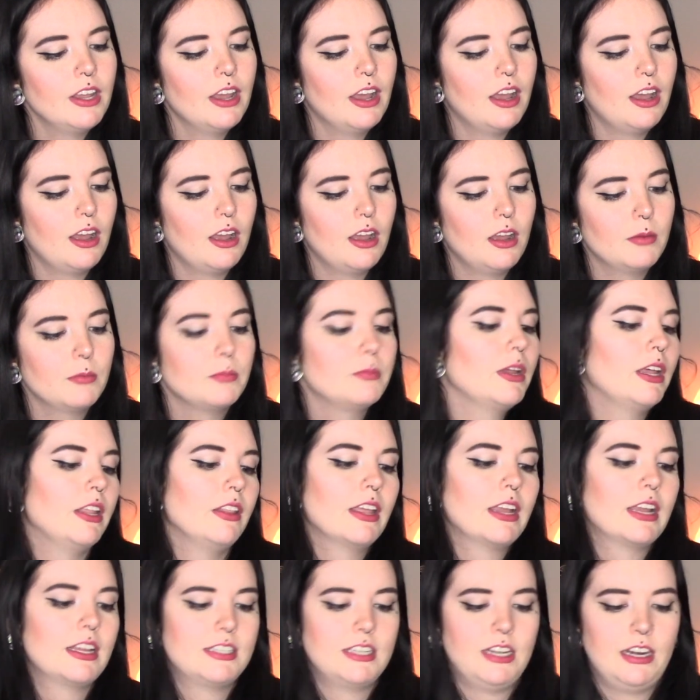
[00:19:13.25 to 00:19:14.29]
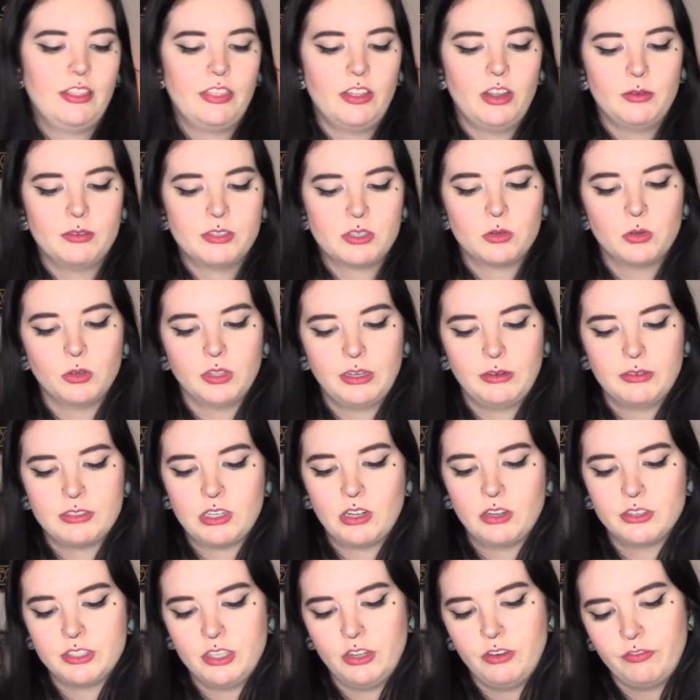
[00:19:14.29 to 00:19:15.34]
Um, and like I said, I thought it was cool that it was
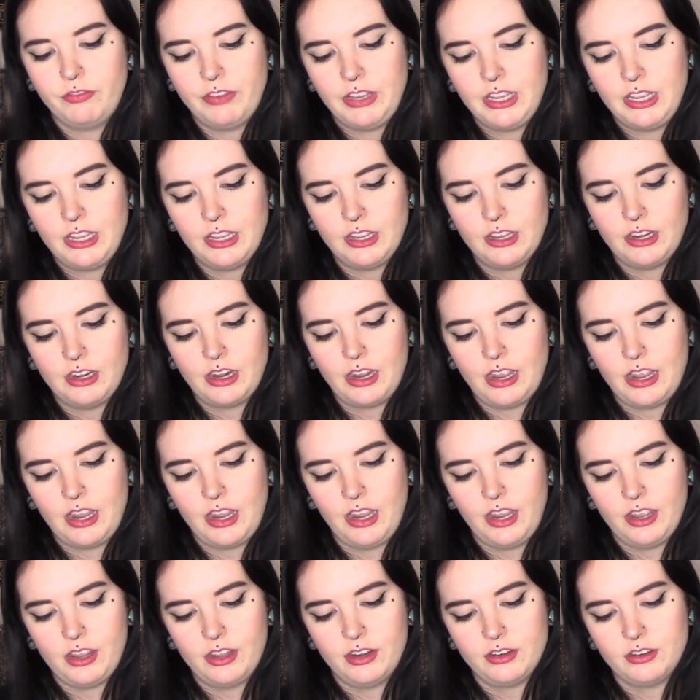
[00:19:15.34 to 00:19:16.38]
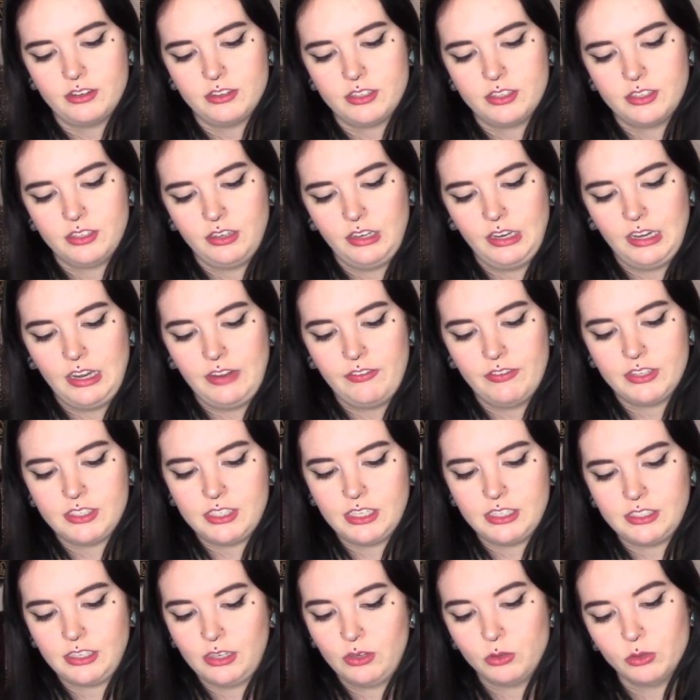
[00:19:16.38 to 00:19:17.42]
also vegan, and it even
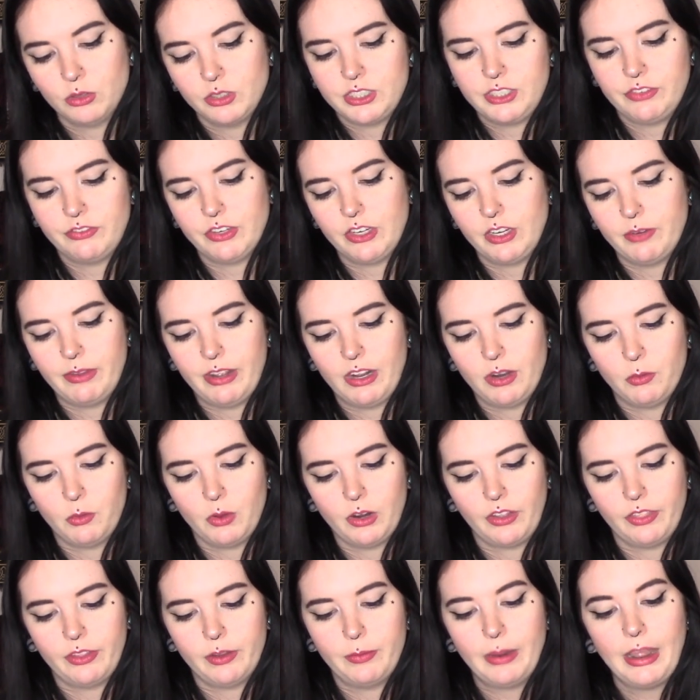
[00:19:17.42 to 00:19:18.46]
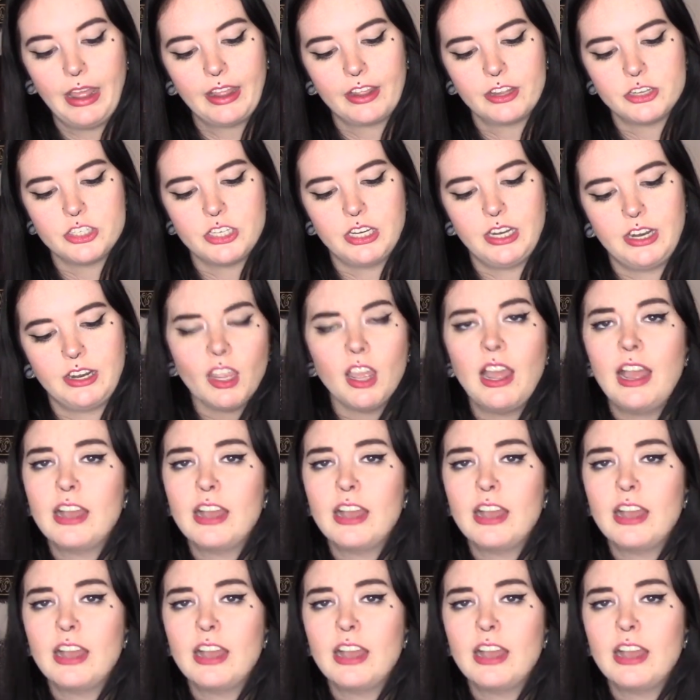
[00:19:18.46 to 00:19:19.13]
says like cruelty-free no matter what on their packaging.